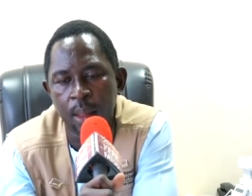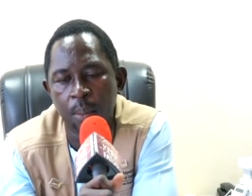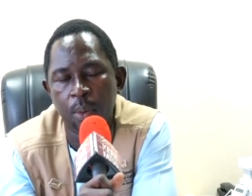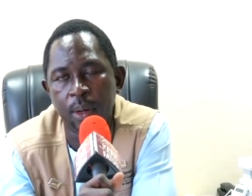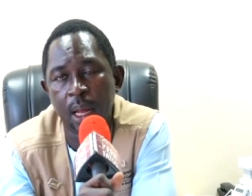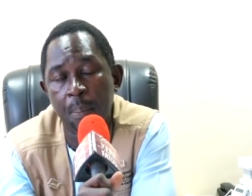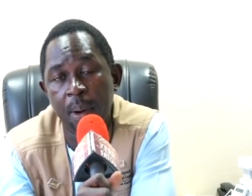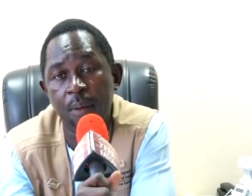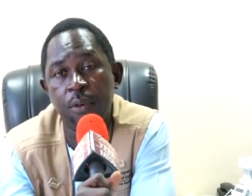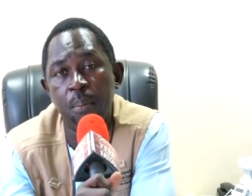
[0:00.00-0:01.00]
But
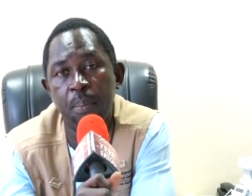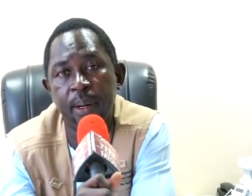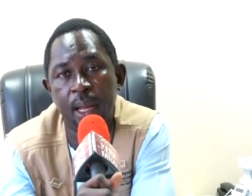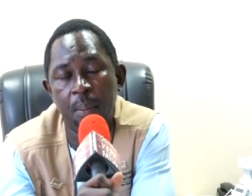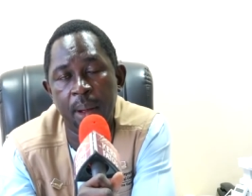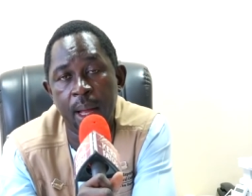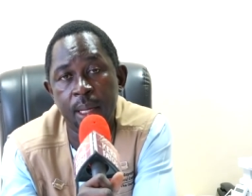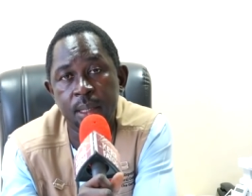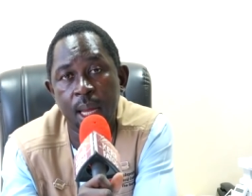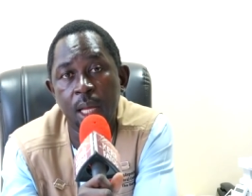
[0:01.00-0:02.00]
apart from
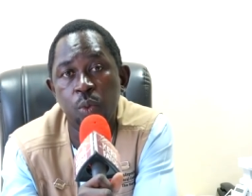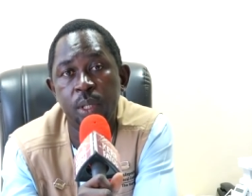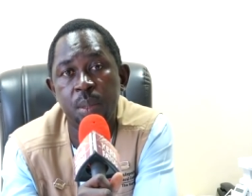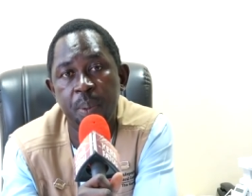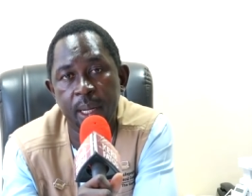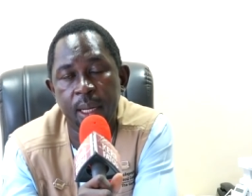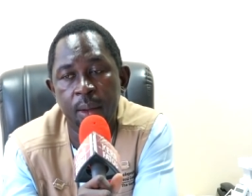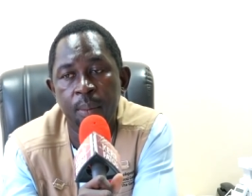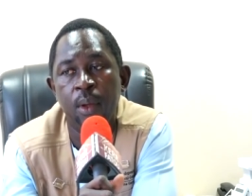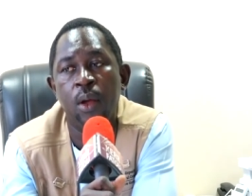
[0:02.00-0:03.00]
Brikama, as we speak,
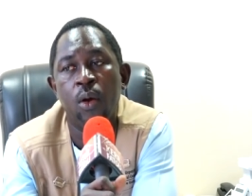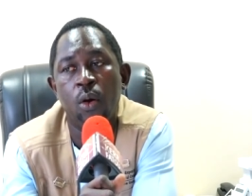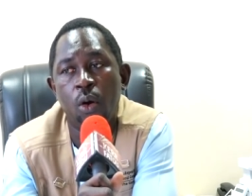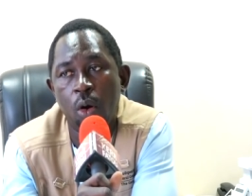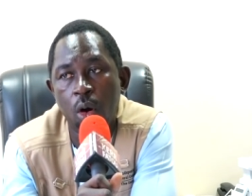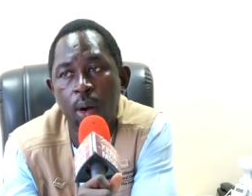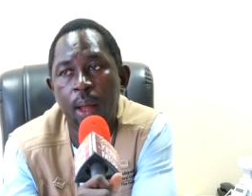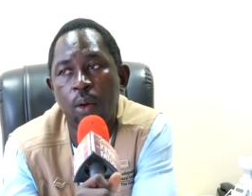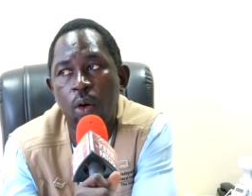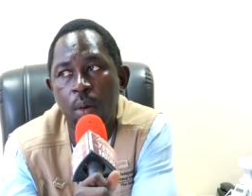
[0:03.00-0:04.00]

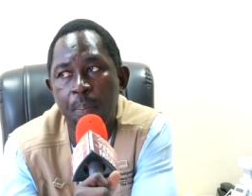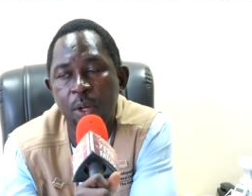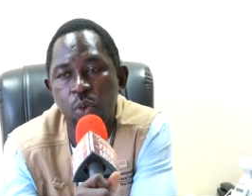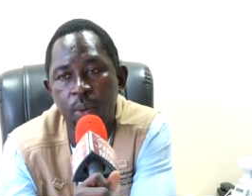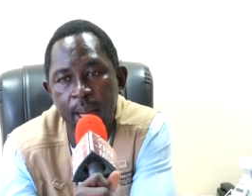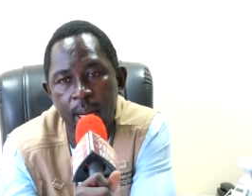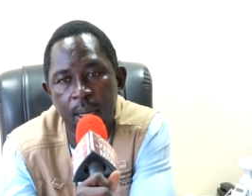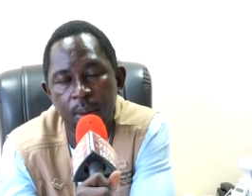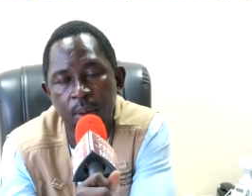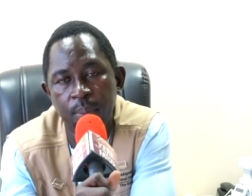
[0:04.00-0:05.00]
all
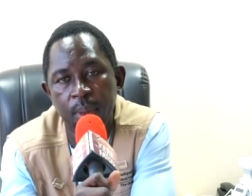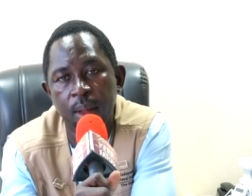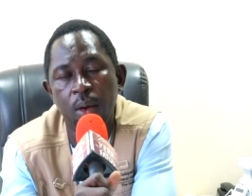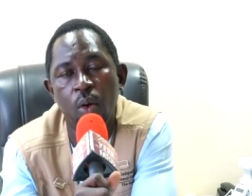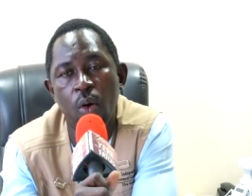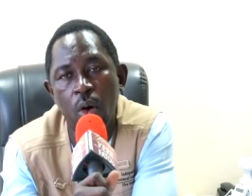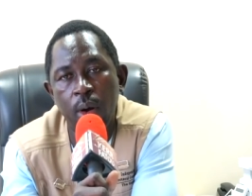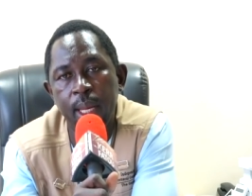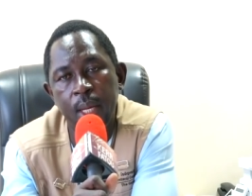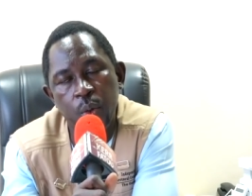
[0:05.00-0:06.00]
personnel,
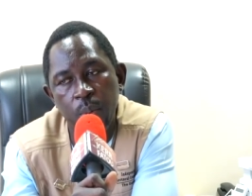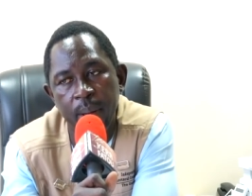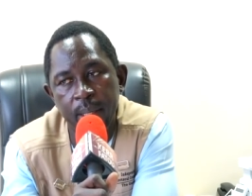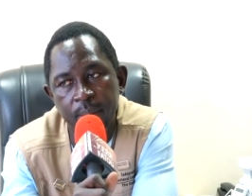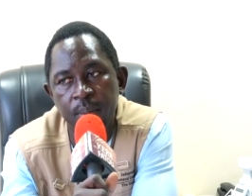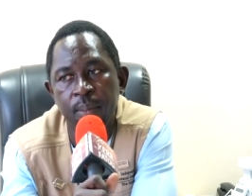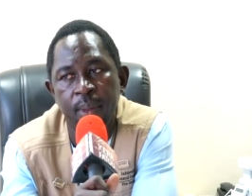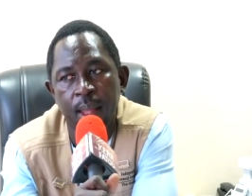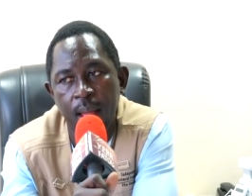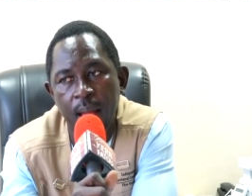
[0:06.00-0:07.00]
all equipment
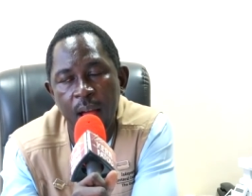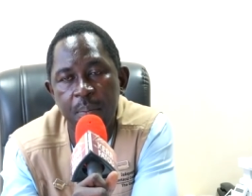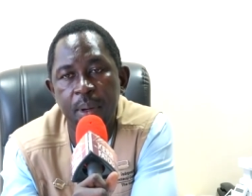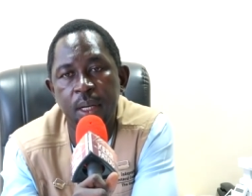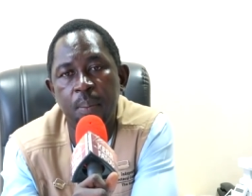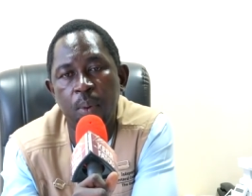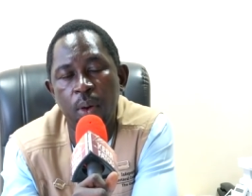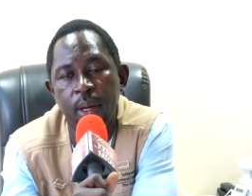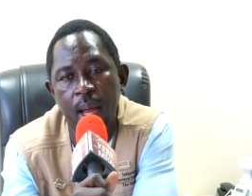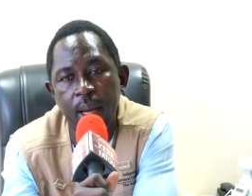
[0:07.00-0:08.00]
have been
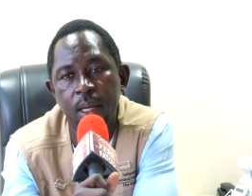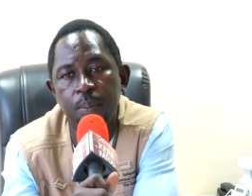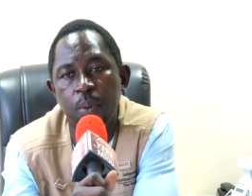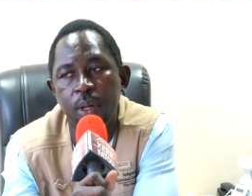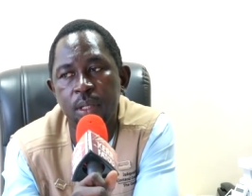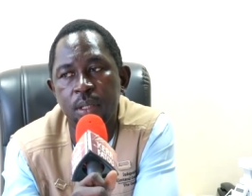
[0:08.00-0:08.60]
deployed at the polling